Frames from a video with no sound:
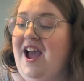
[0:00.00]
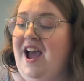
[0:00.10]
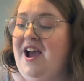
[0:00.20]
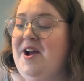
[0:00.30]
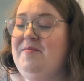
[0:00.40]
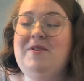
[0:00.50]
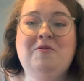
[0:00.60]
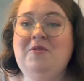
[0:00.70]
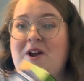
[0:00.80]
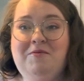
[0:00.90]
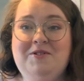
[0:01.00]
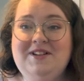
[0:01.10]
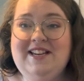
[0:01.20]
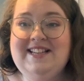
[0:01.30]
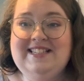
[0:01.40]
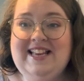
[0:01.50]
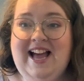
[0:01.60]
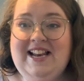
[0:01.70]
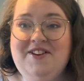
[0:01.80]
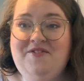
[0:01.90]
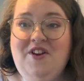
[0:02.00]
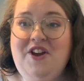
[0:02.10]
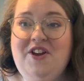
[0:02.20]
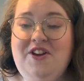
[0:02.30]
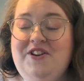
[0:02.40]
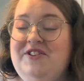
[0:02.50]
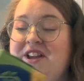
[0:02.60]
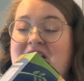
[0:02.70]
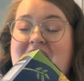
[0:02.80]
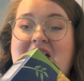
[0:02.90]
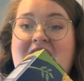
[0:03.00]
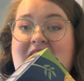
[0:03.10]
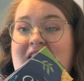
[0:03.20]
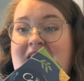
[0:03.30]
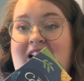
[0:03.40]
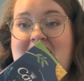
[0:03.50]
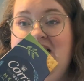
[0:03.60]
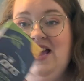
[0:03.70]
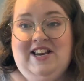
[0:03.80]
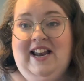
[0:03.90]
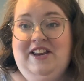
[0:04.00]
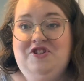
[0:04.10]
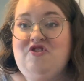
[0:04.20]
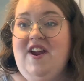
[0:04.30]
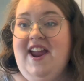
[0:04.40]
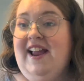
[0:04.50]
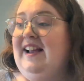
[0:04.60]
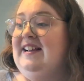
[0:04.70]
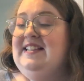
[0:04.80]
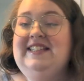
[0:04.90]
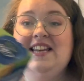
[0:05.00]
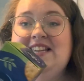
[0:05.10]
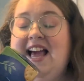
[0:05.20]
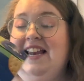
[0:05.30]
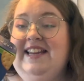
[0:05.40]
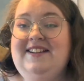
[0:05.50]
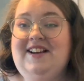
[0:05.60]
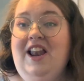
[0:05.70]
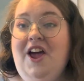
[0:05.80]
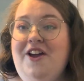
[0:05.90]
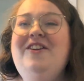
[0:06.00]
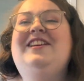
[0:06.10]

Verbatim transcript: Um, all I want is Italian food, Italian drinks, Italian clothes.